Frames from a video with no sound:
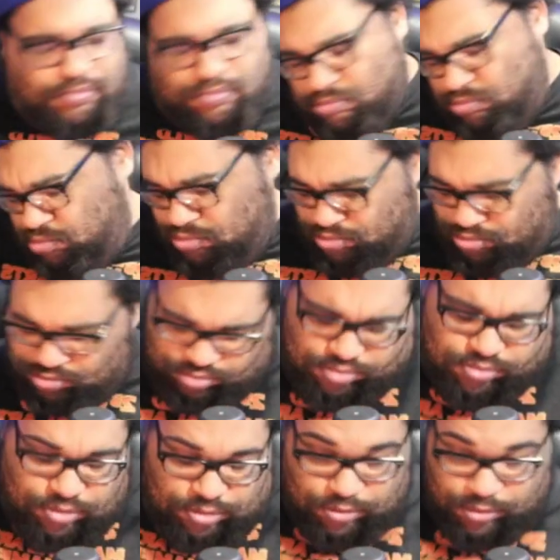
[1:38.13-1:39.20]

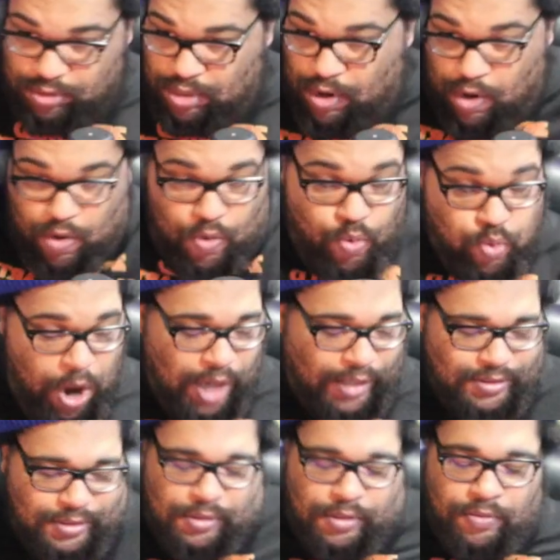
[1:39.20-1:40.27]
hey, boy,
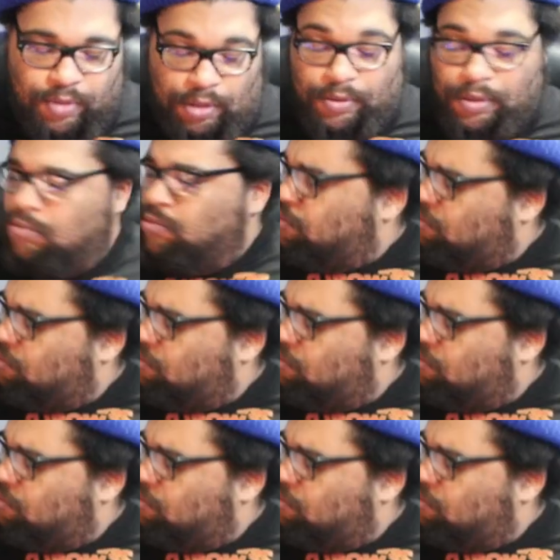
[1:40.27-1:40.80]
hold on.